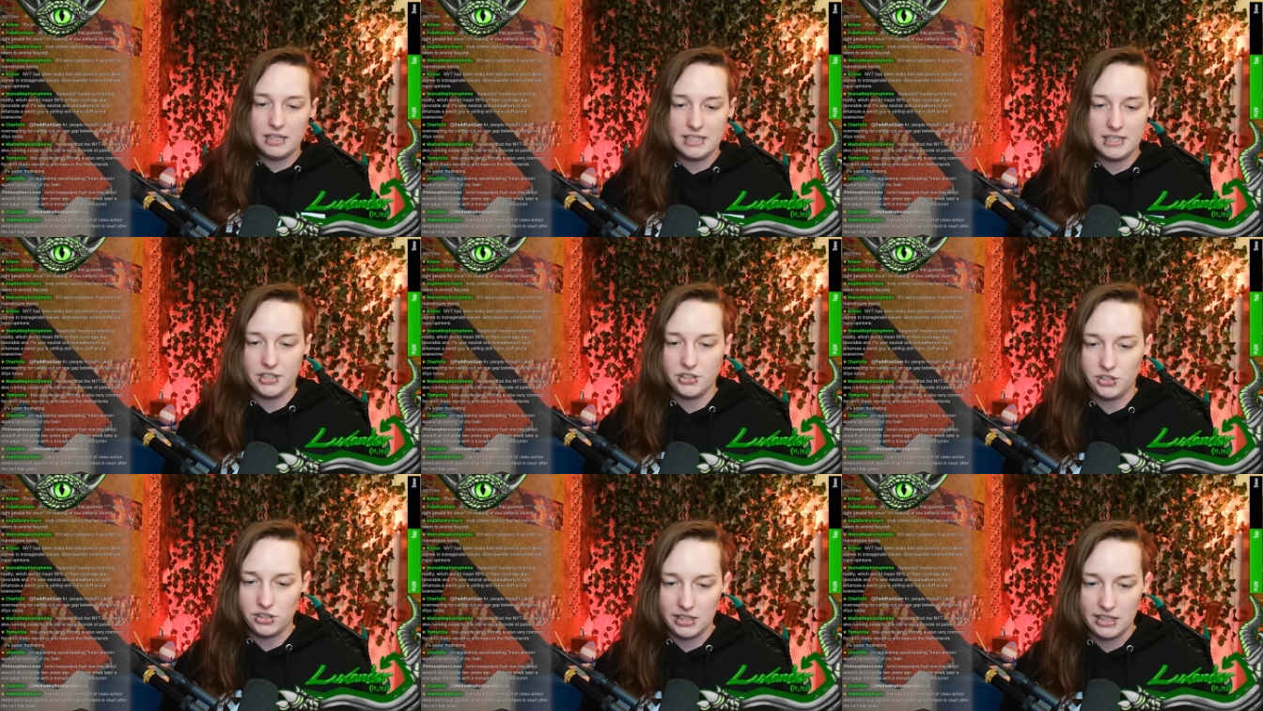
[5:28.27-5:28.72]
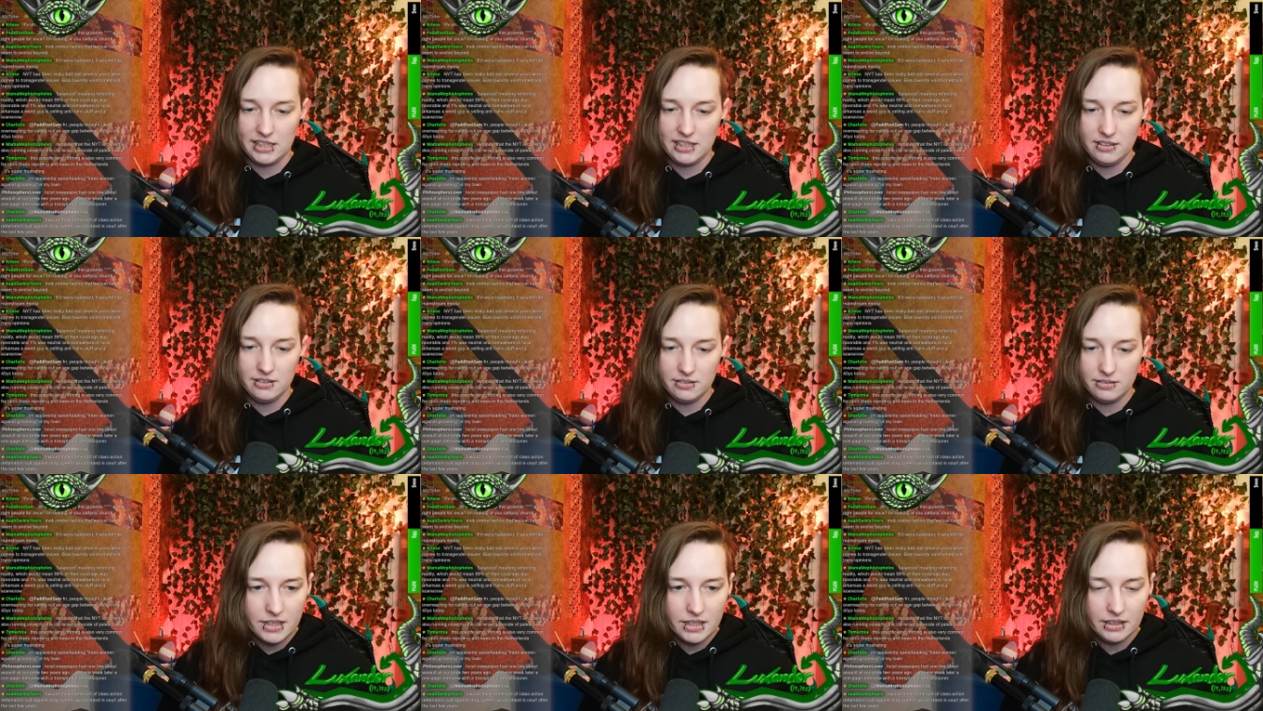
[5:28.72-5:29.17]

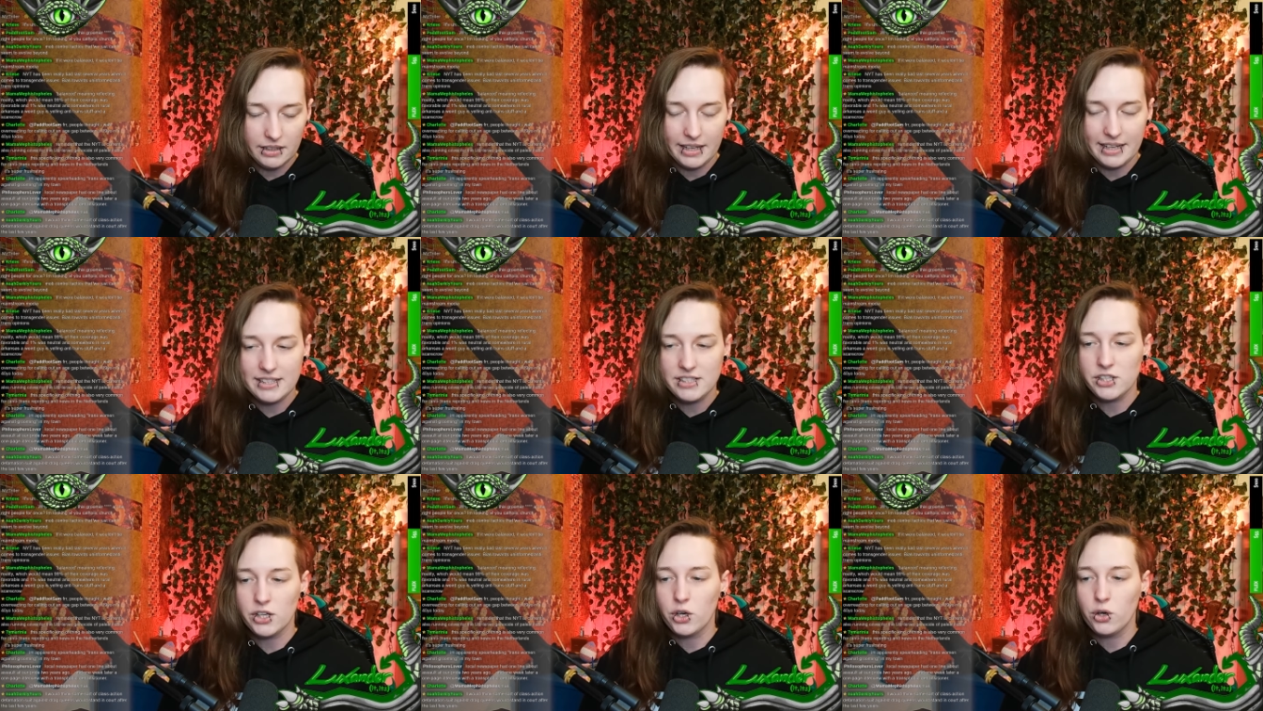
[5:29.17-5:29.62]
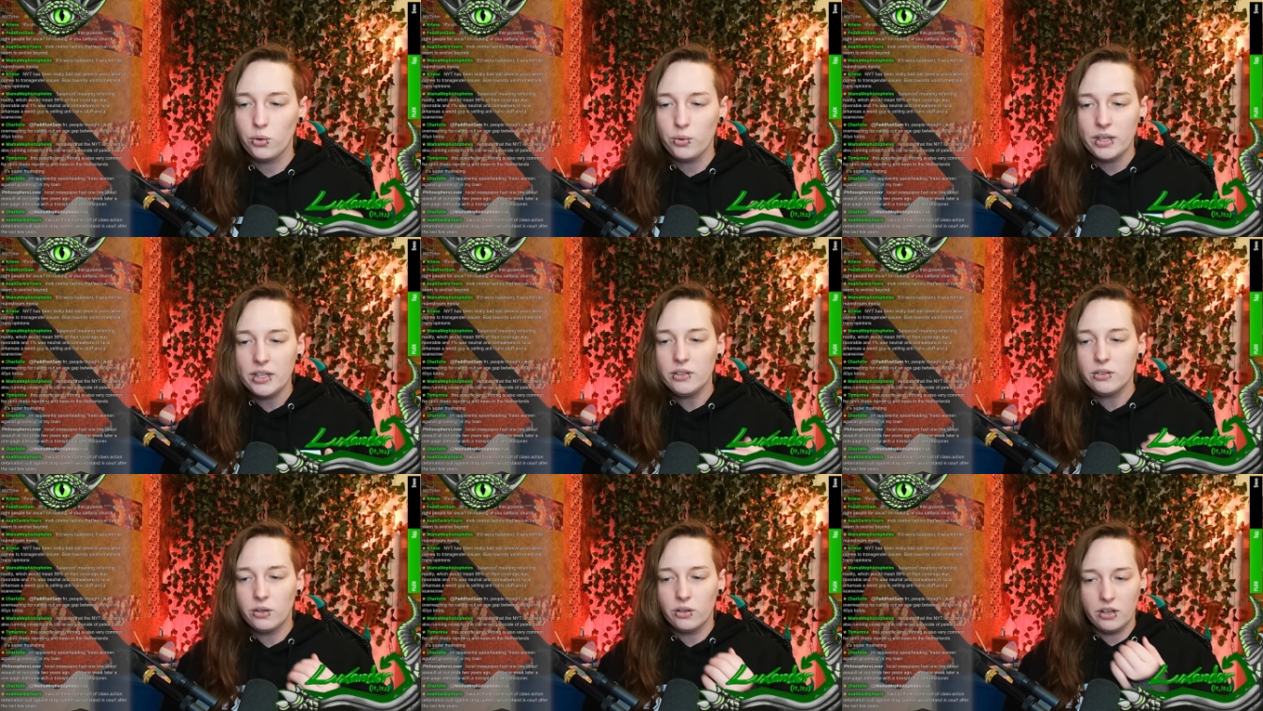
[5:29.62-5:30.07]
essentially. Like it's a
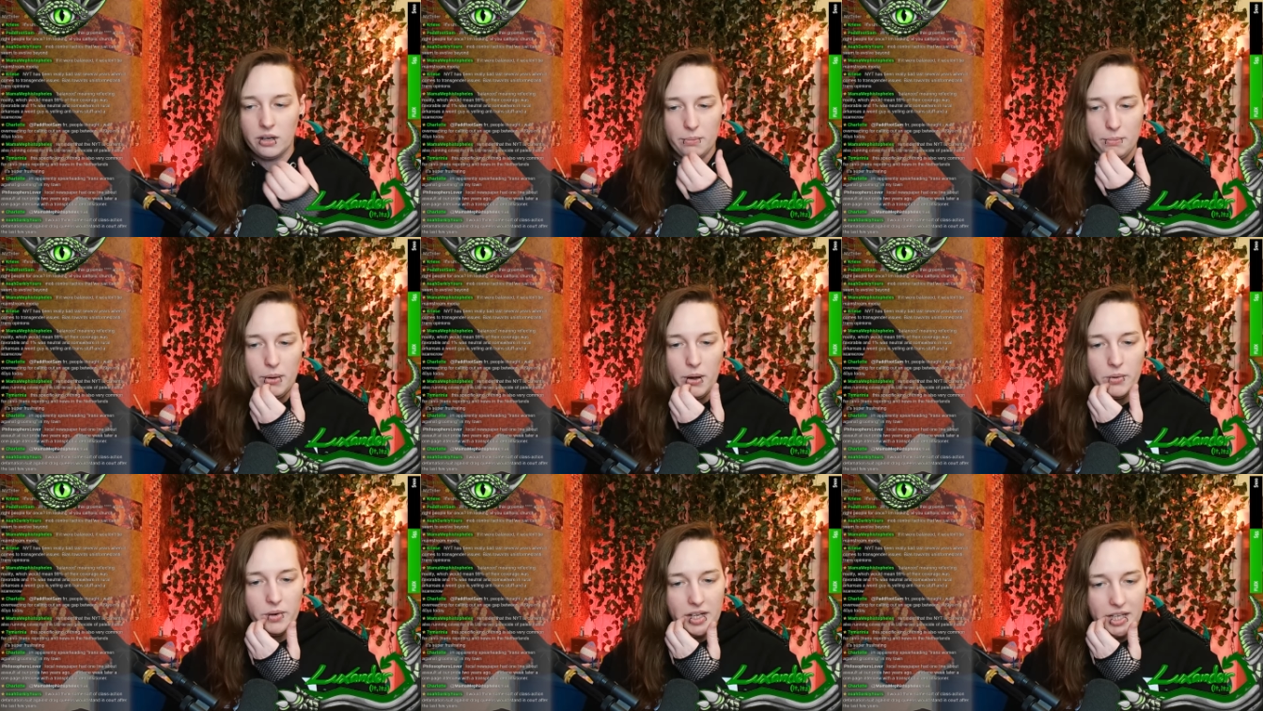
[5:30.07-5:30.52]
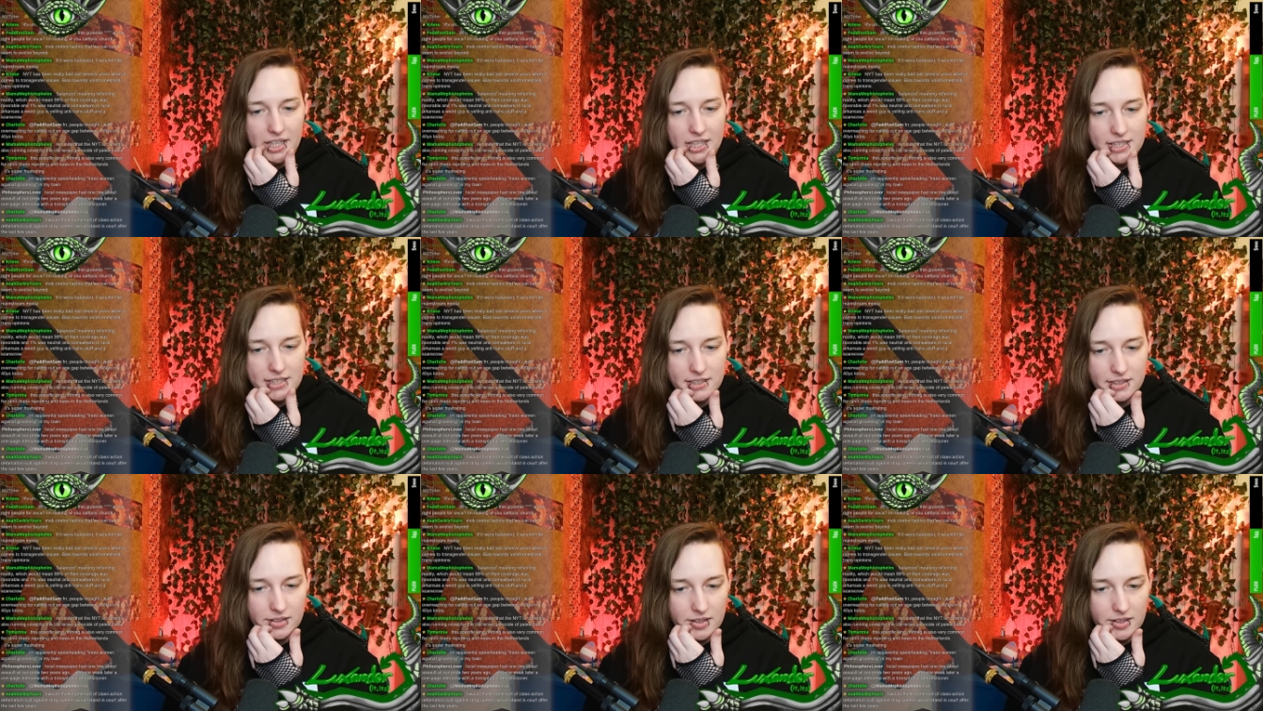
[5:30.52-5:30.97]
critical
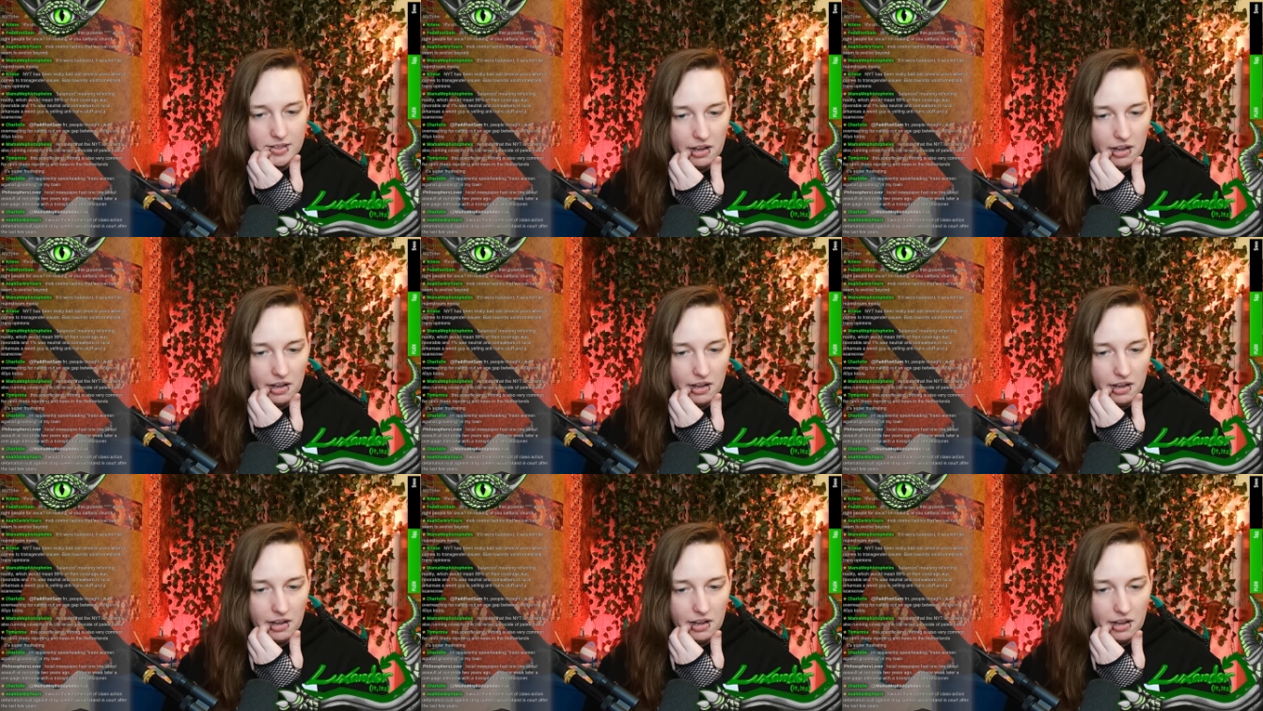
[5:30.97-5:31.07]
component